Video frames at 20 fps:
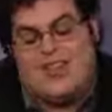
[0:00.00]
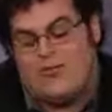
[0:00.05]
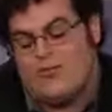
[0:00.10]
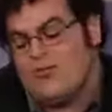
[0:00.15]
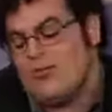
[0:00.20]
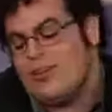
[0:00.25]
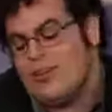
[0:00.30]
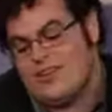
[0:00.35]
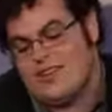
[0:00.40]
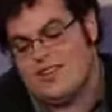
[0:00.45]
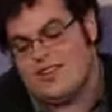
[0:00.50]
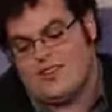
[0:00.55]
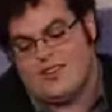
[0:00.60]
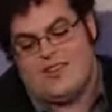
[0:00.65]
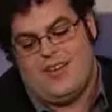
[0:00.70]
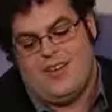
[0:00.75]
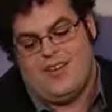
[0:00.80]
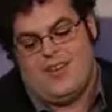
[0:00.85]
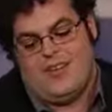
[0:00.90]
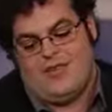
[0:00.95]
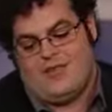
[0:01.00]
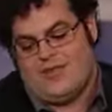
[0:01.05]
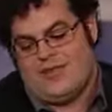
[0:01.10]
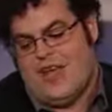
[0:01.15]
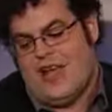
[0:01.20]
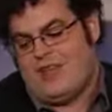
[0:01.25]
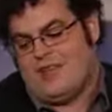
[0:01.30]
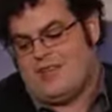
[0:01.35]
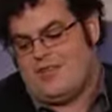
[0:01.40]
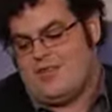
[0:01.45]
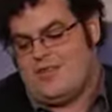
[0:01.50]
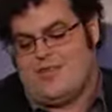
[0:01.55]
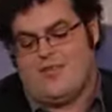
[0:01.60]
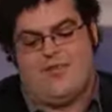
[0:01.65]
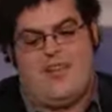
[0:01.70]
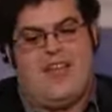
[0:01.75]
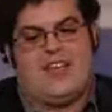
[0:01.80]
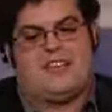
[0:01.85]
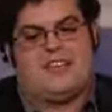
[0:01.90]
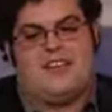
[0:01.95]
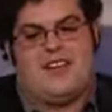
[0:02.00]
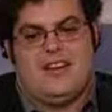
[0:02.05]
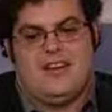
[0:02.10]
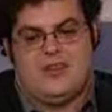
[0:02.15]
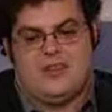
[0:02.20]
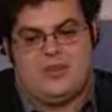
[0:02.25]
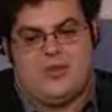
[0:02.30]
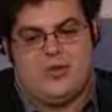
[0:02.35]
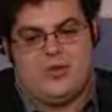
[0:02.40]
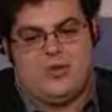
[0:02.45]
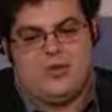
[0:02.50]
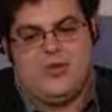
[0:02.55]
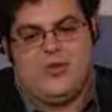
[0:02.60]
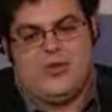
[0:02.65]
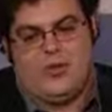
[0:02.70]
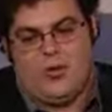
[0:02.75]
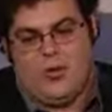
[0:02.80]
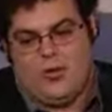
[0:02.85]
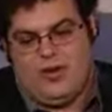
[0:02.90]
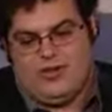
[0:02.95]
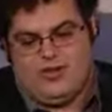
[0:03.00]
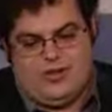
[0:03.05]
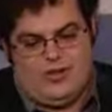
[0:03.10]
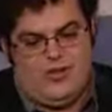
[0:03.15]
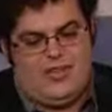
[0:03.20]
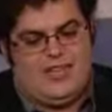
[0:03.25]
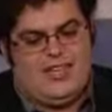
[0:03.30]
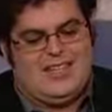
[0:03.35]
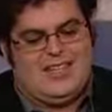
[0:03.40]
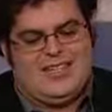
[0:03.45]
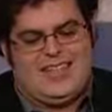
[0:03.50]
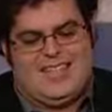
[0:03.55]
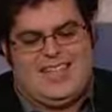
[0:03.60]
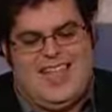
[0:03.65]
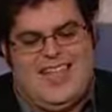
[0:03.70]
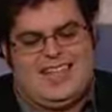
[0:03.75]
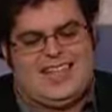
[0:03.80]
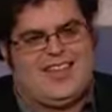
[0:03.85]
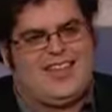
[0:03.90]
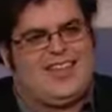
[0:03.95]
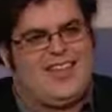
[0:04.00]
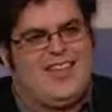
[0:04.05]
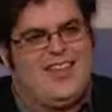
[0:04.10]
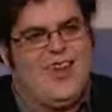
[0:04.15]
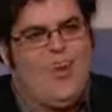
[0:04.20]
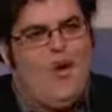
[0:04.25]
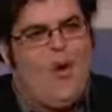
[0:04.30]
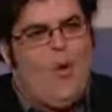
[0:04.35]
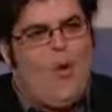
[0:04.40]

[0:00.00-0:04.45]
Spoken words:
really is kind of a fascinating social inquiry to look into that and see